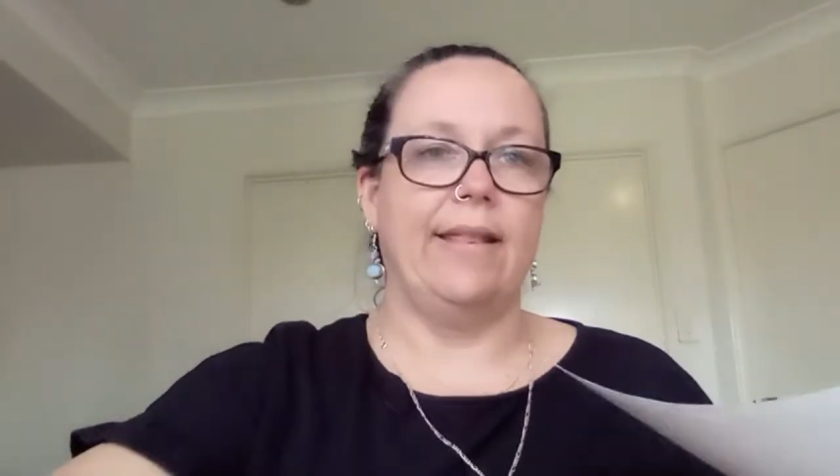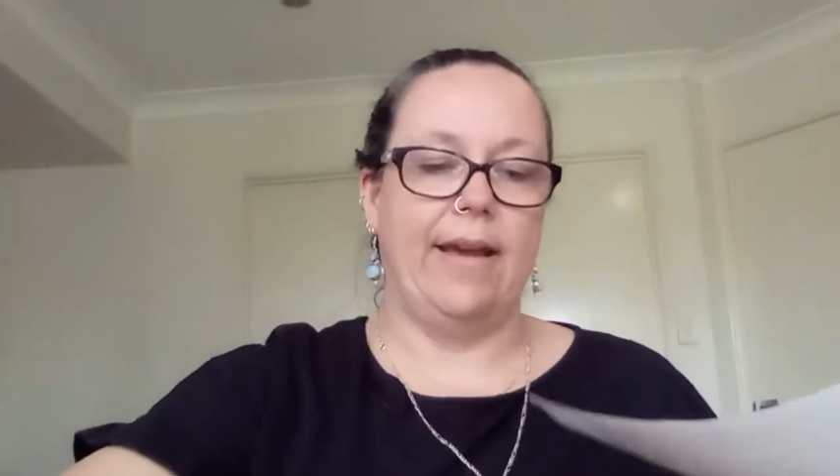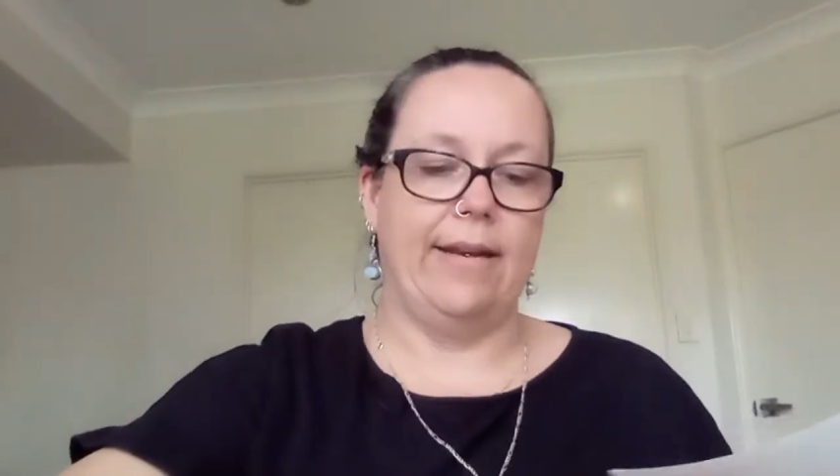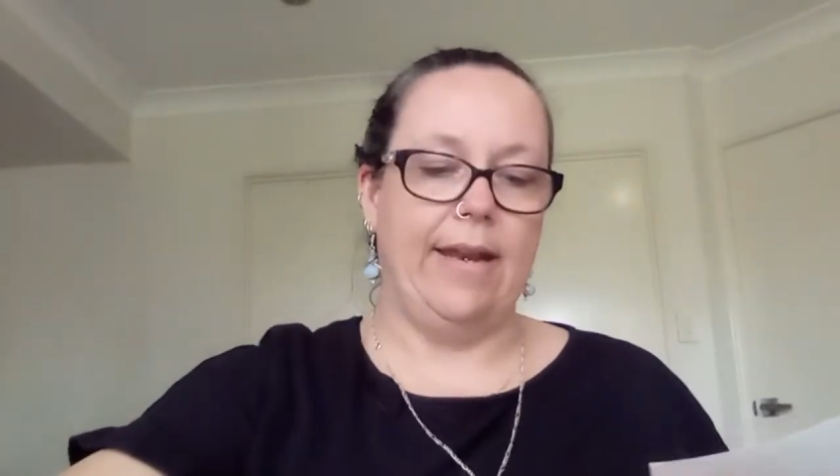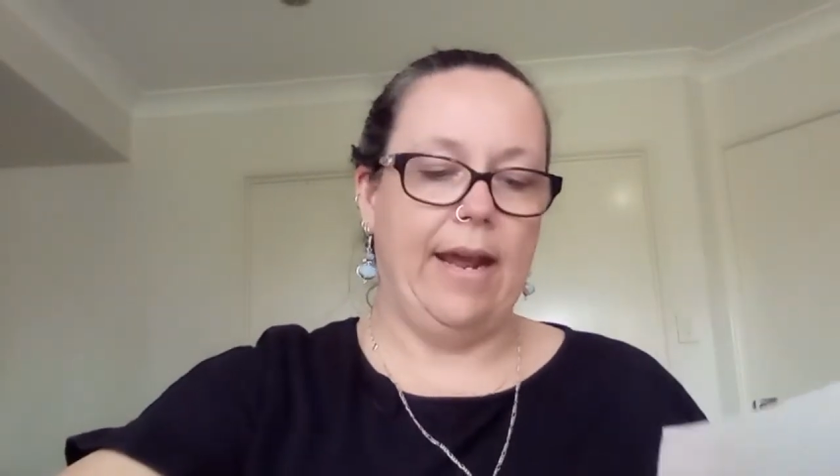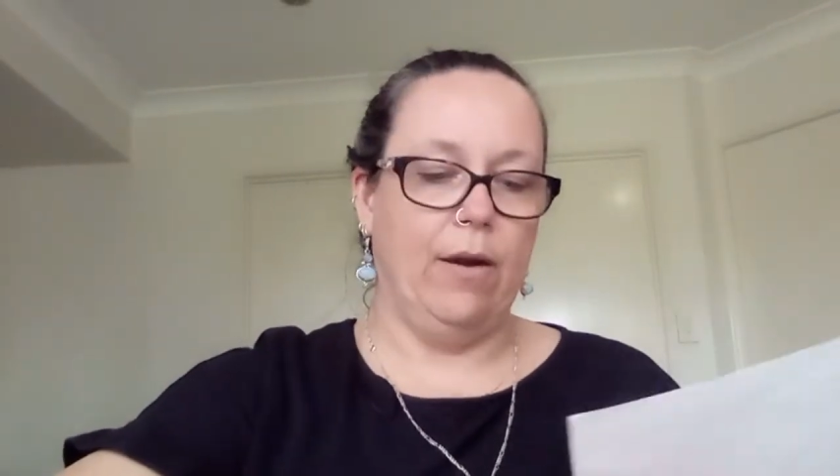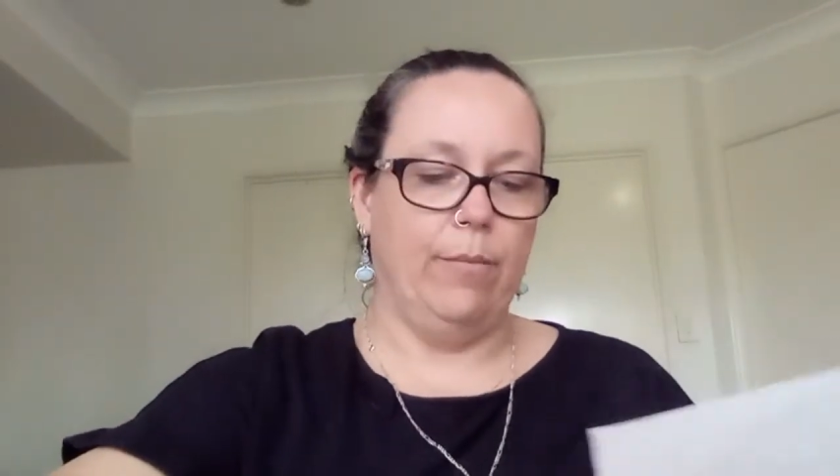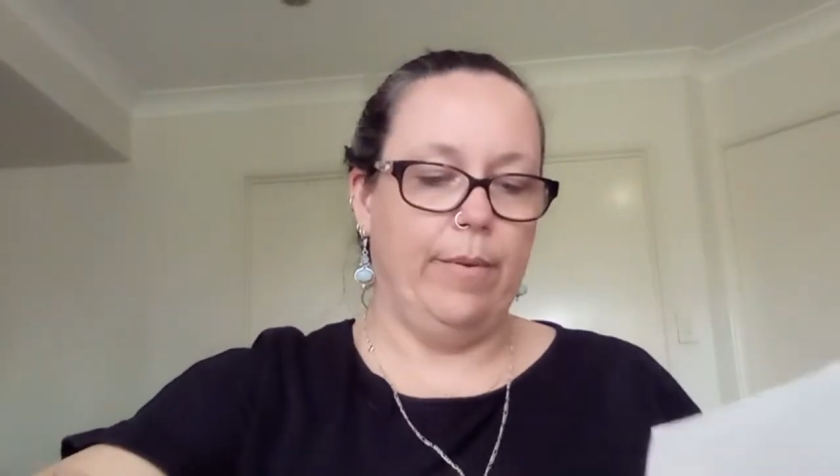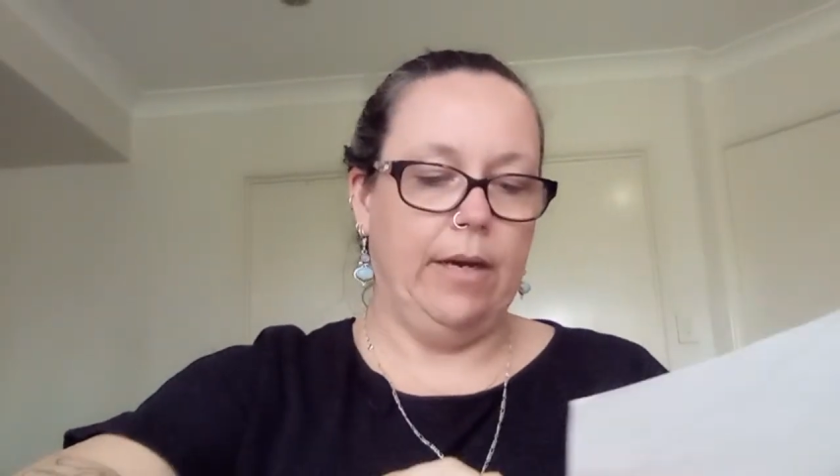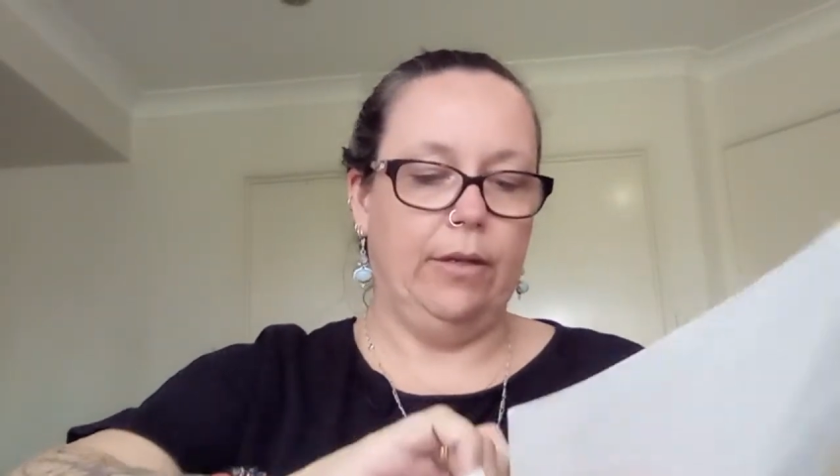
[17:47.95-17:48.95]
that now,
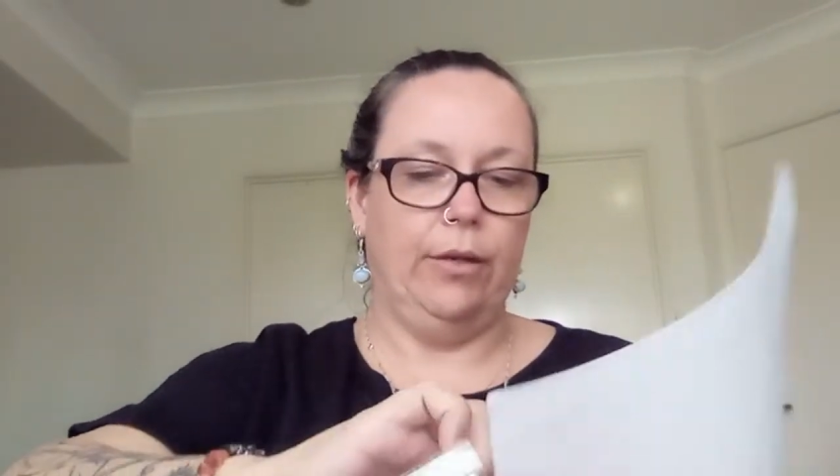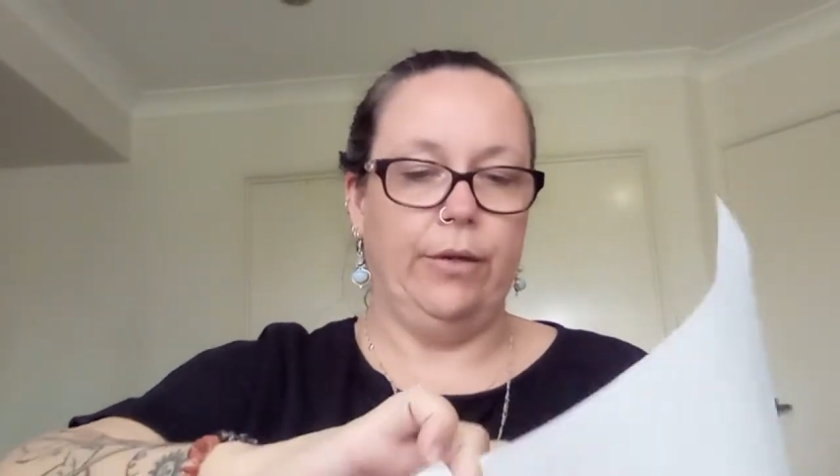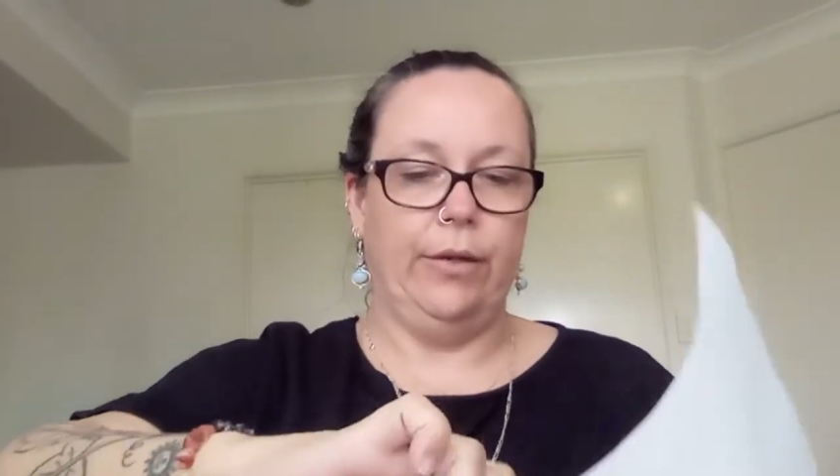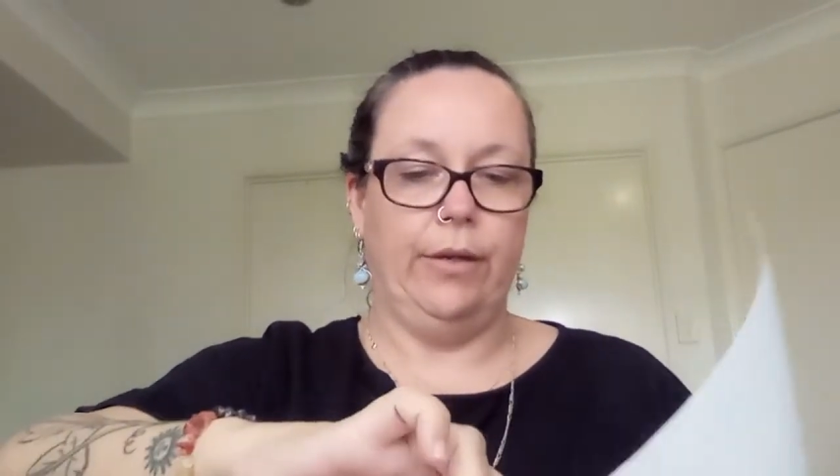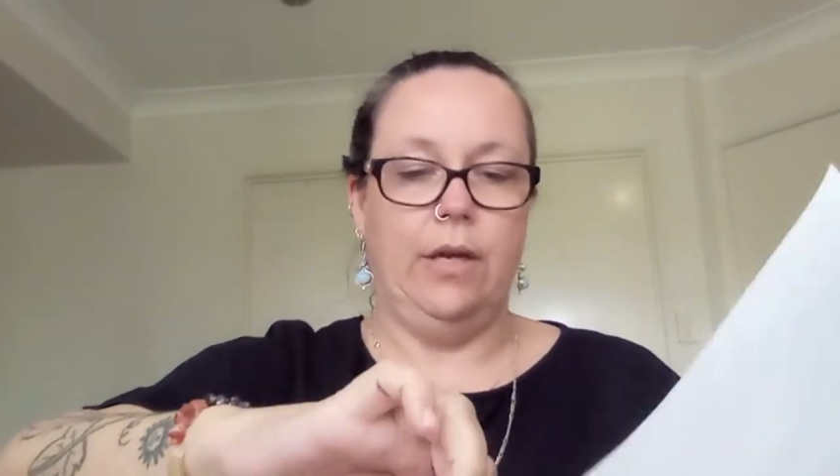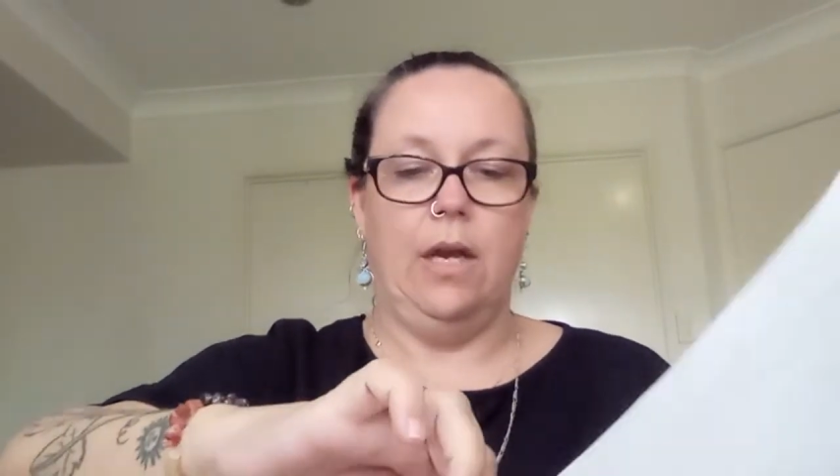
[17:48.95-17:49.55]
but you know,